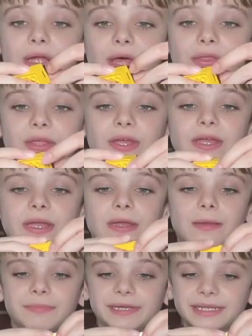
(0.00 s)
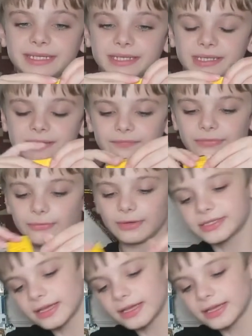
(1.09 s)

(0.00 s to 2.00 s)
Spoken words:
other pieces, which I